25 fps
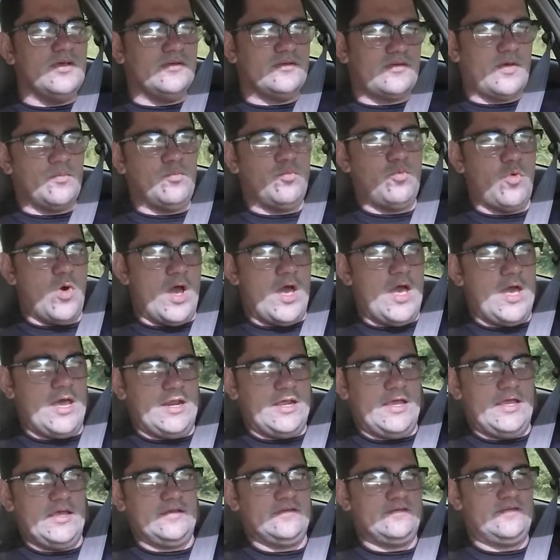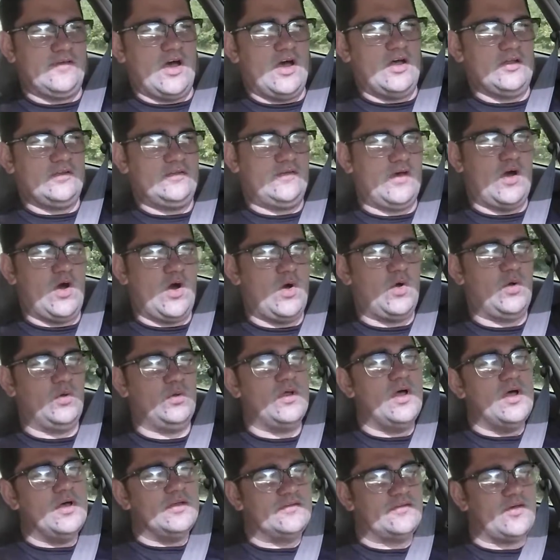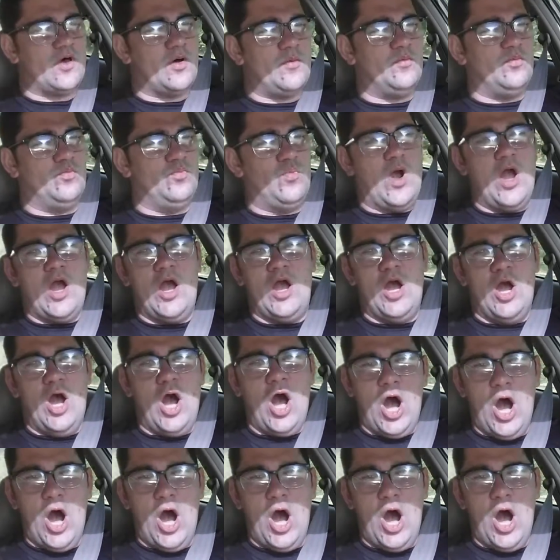Some weddings are told somewhere.